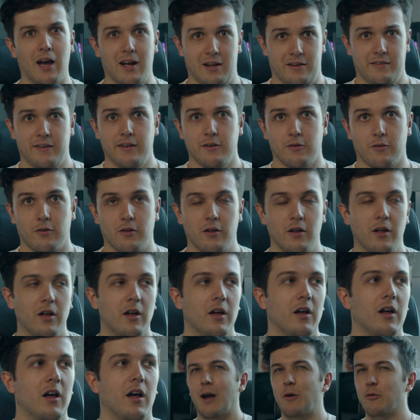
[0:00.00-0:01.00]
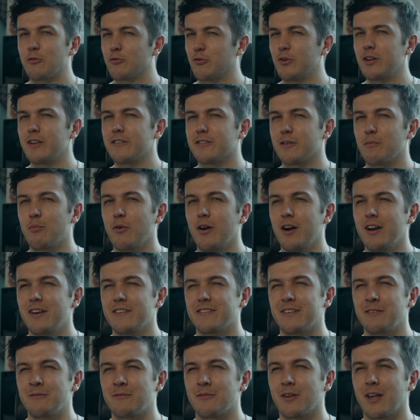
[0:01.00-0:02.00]
ideal. I was really
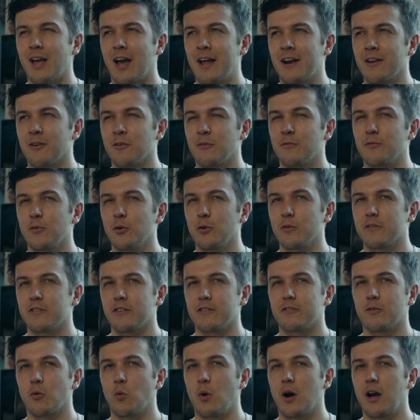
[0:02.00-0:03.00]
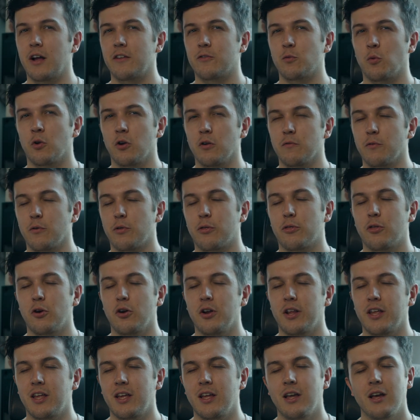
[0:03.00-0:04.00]
surprised and kind of confused as to why it's
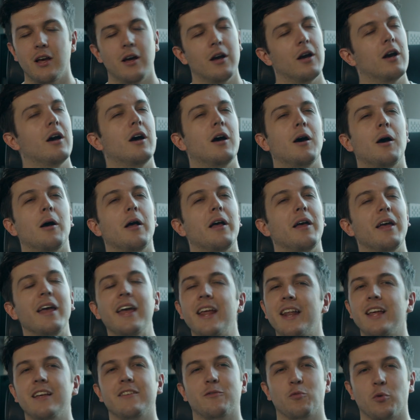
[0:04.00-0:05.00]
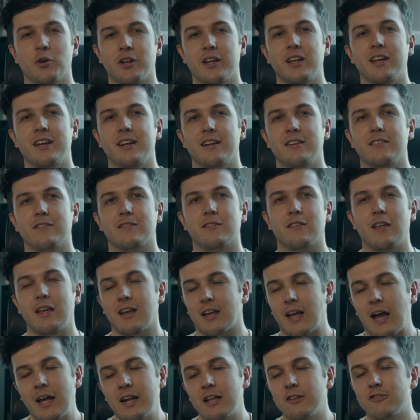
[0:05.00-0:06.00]
1/30. It is what it is. It
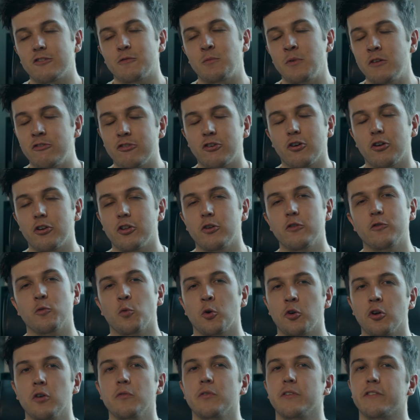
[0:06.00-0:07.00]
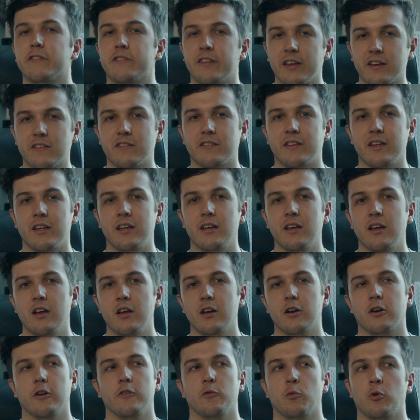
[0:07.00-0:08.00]
kind of just means you got to use 1/60
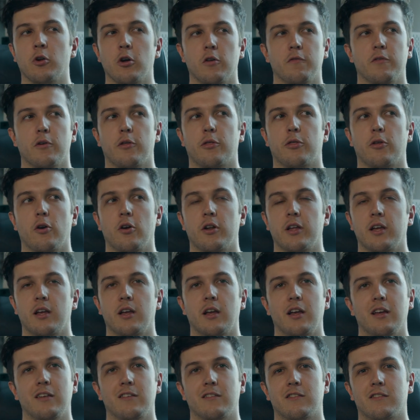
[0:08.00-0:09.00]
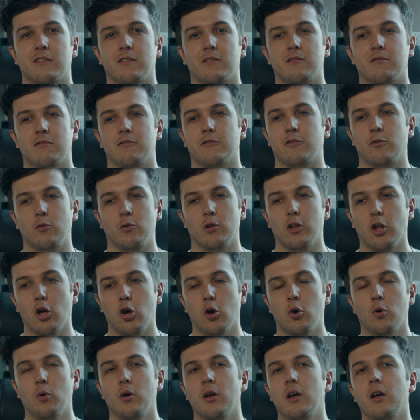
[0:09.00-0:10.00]
because 1/30 is too
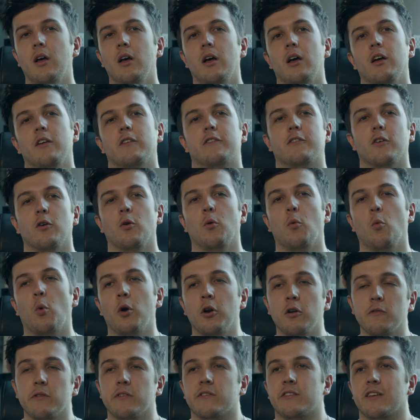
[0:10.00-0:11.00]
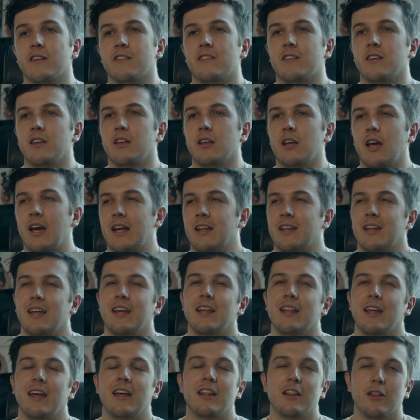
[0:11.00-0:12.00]
low. So 1/60, and
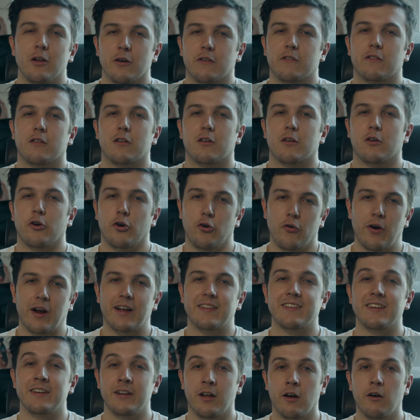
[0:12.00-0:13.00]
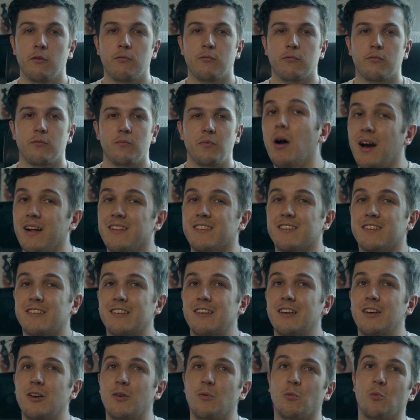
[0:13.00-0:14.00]
it looks correct enough.
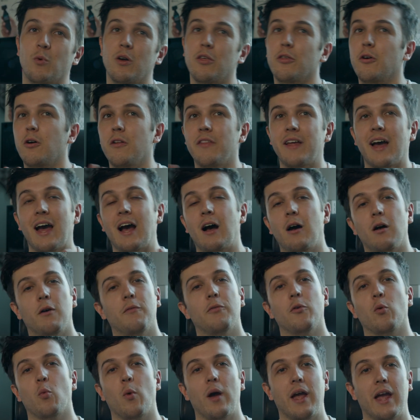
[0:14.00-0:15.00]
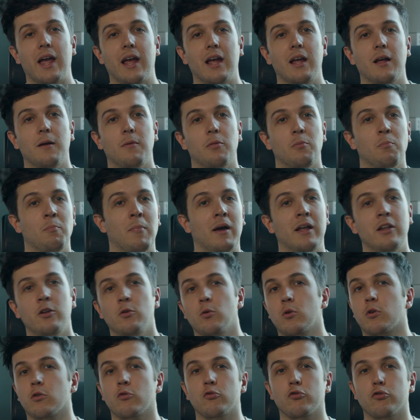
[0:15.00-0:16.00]
But with all that out of the way,
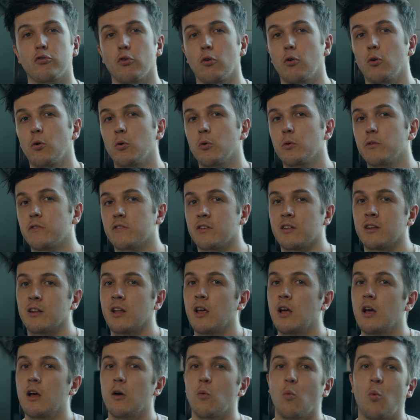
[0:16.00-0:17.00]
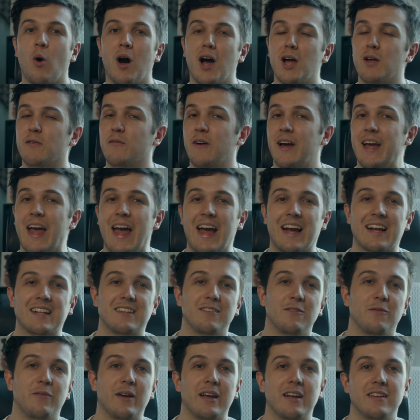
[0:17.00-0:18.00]
manual controls and Wi-Fi
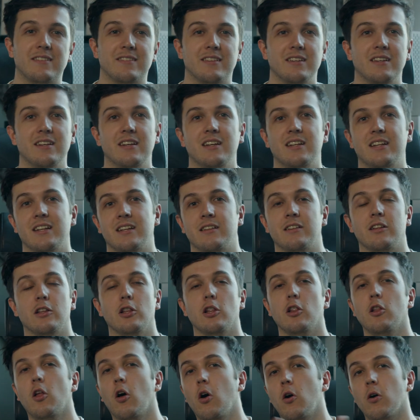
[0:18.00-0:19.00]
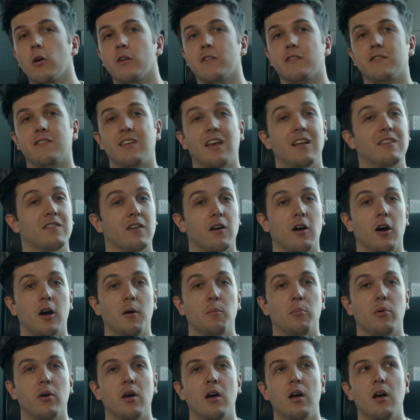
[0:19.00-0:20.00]
activated and the log set
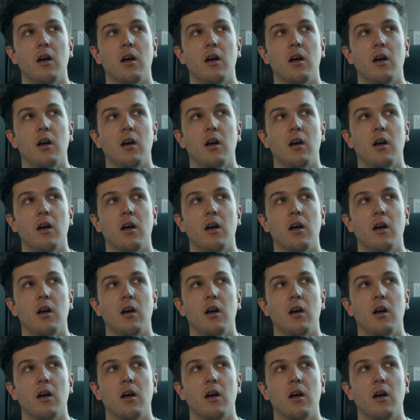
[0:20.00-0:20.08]
up,